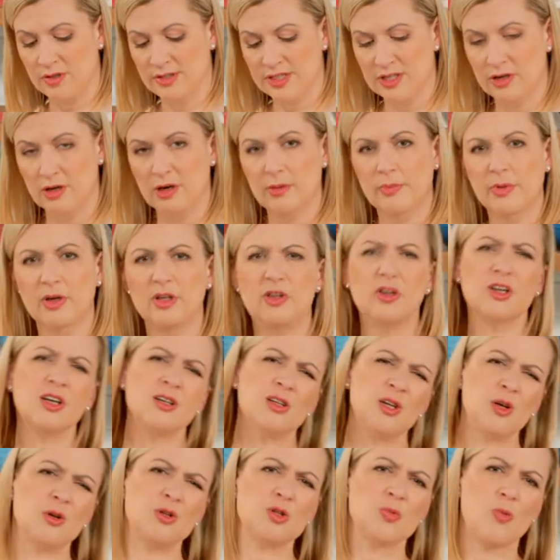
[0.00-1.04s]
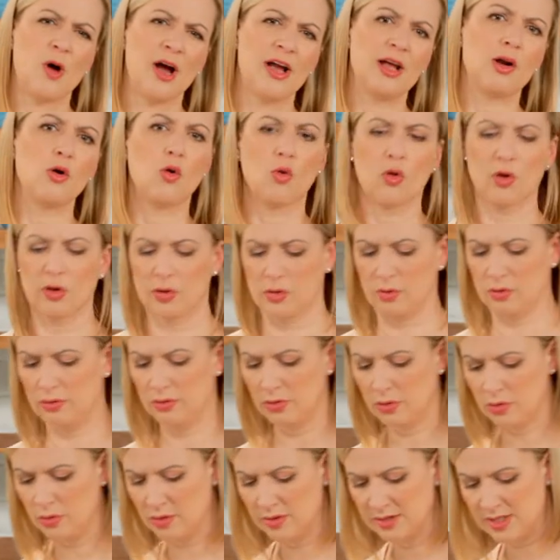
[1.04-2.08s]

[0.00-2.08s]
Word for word: syrup. You can use white or golden corn